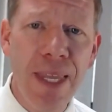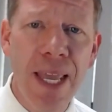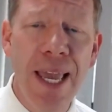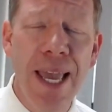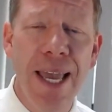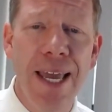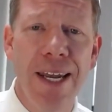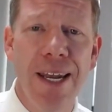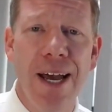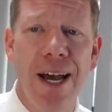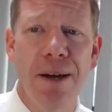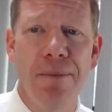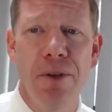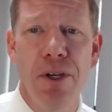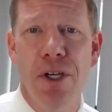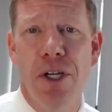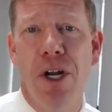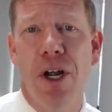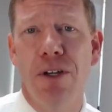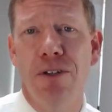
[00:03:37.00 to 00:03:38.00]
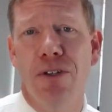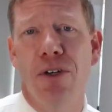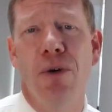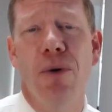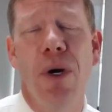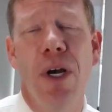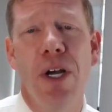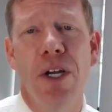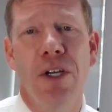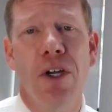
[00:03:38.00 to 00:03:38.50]
and you can
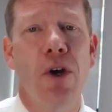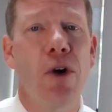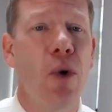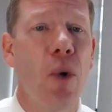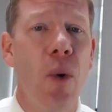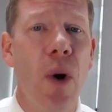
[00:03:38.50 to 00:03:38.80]
also go to our